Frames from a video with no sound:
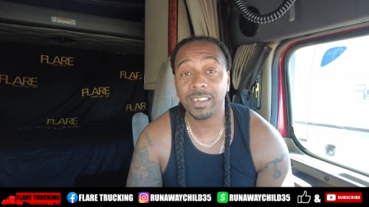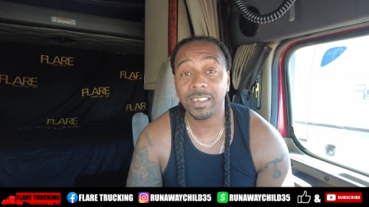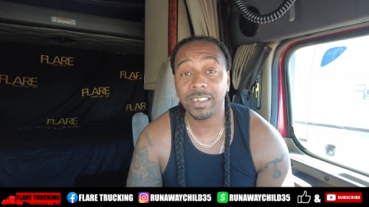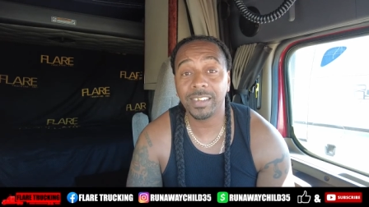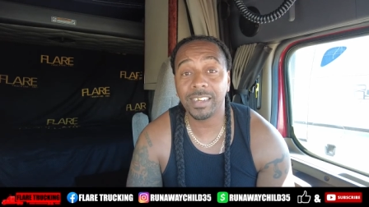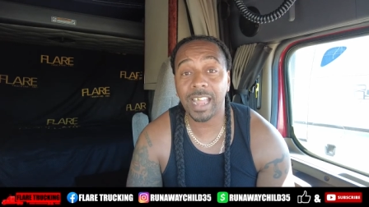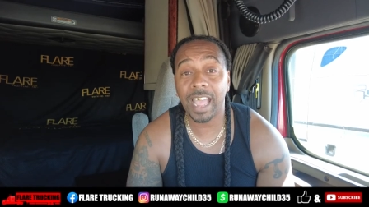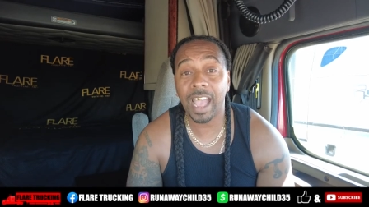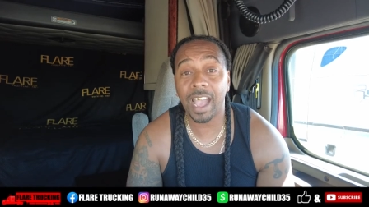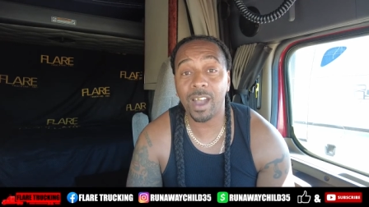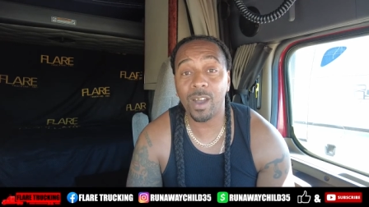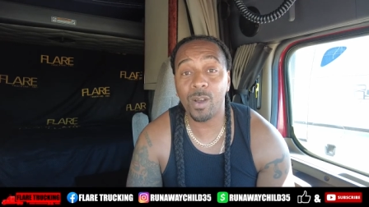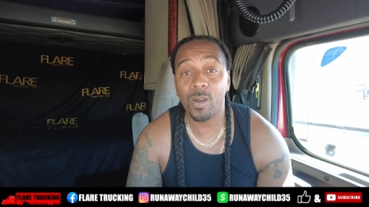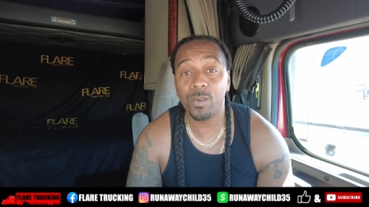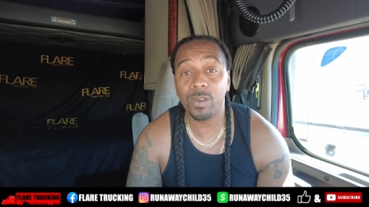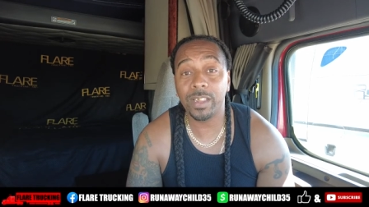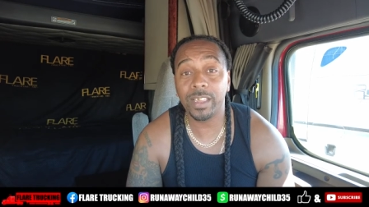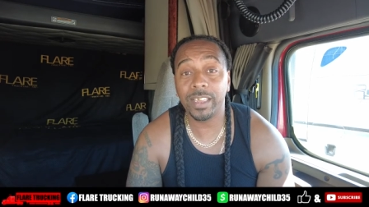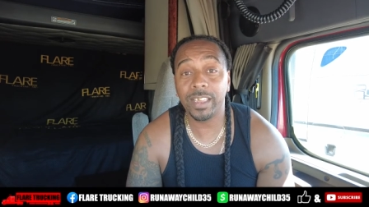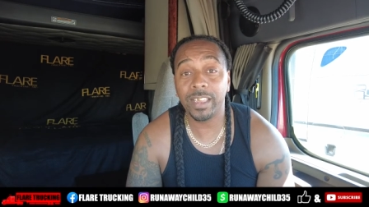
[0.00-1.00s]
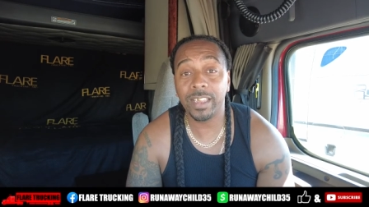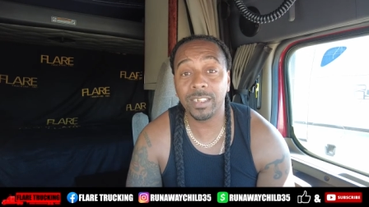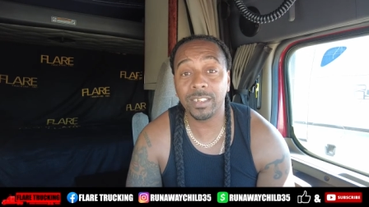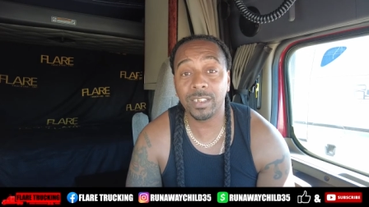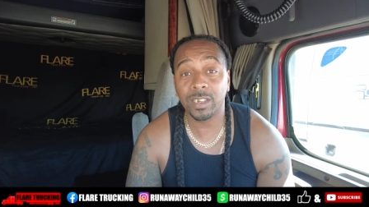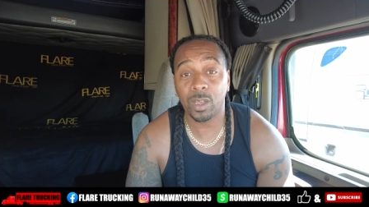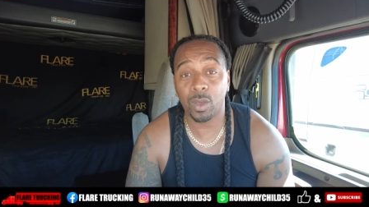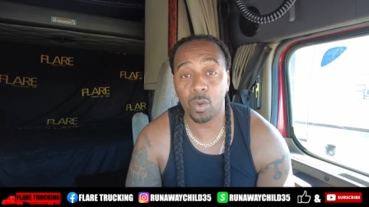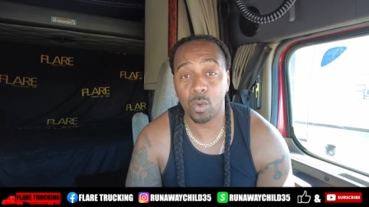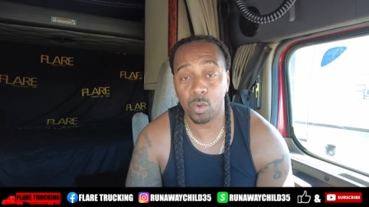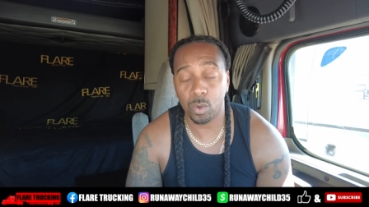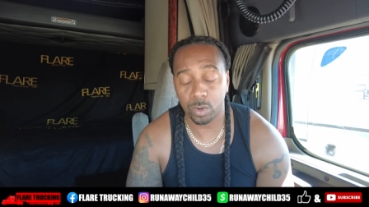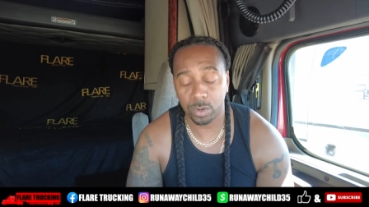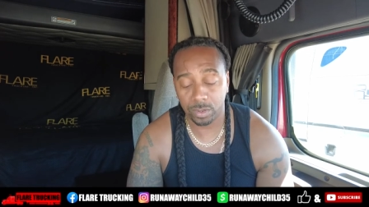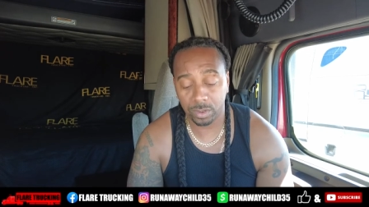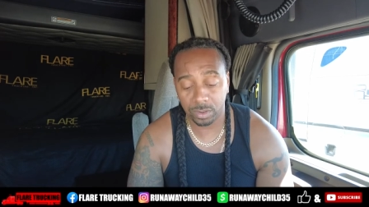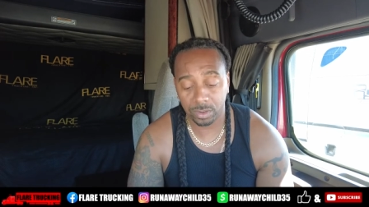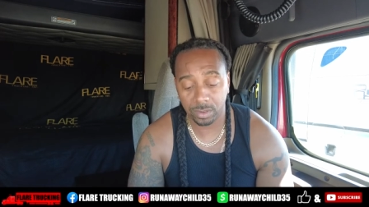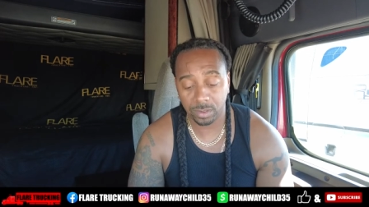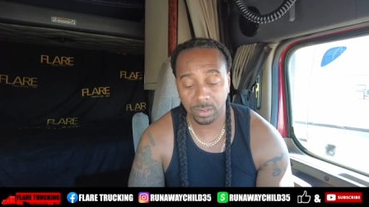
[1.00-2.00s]
not only
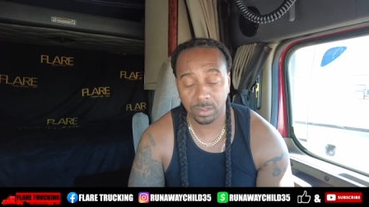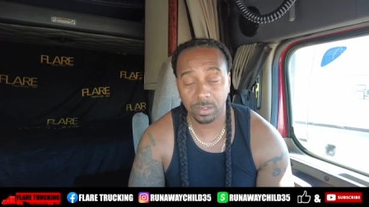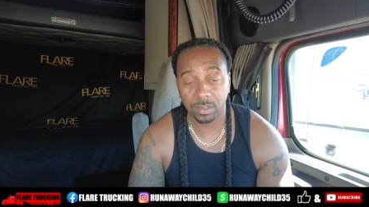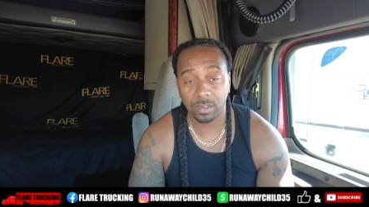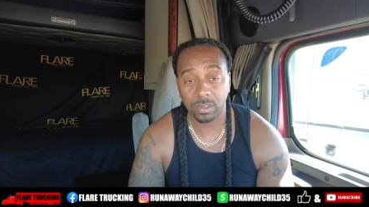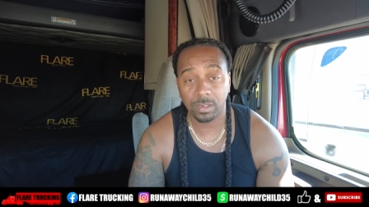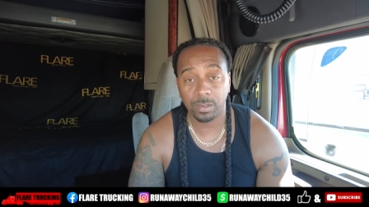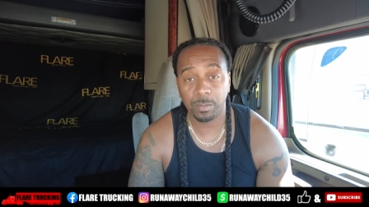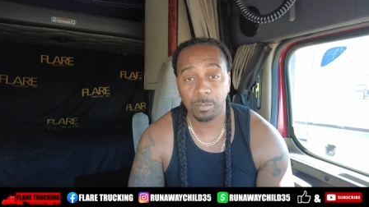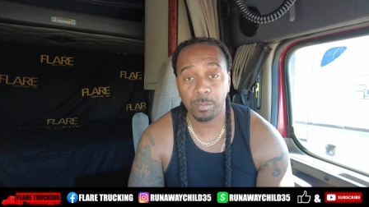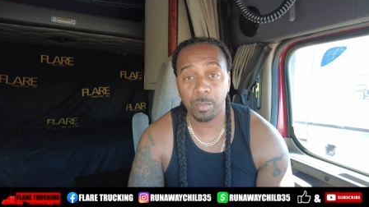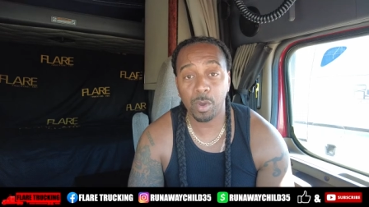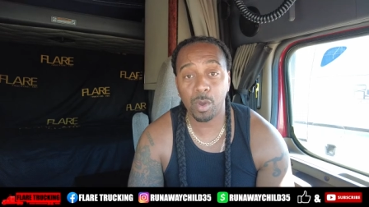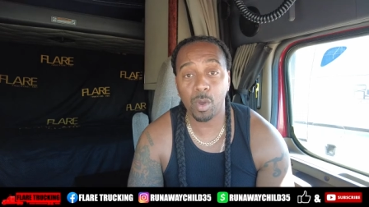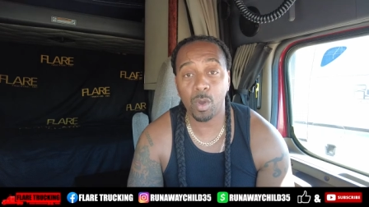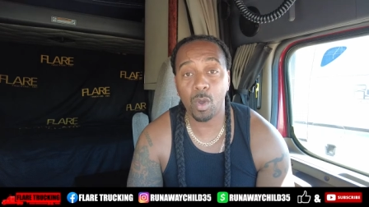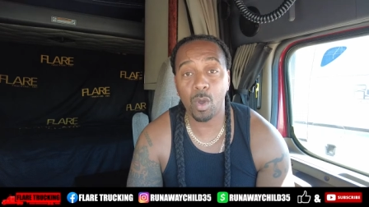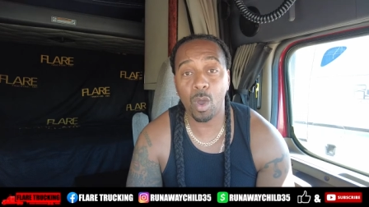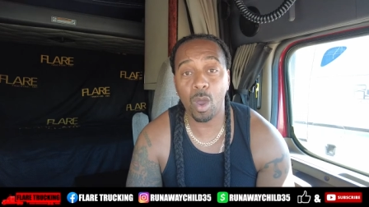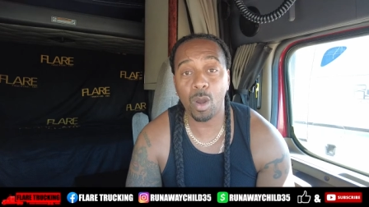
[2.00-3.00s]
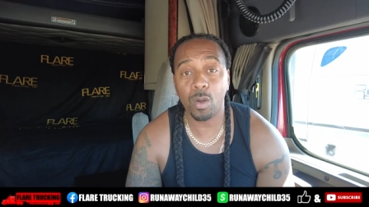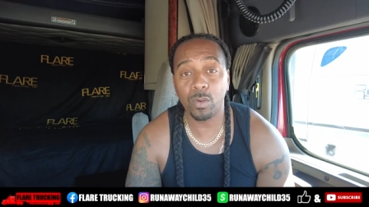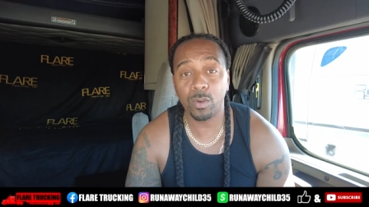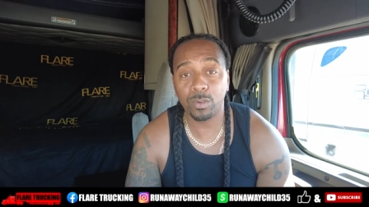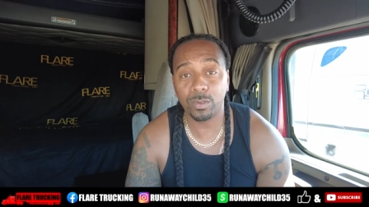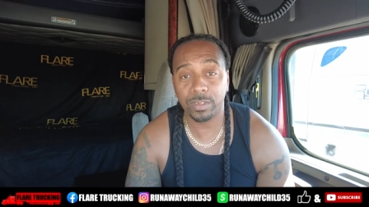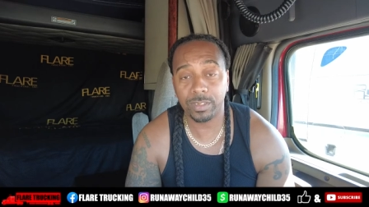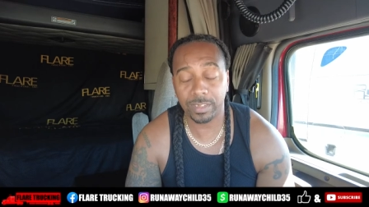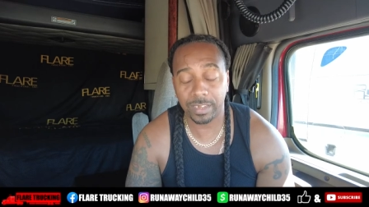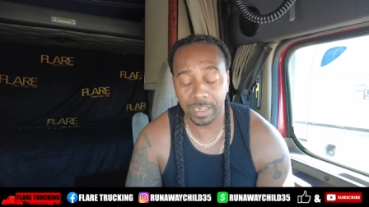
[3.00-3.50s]
intercourse but oral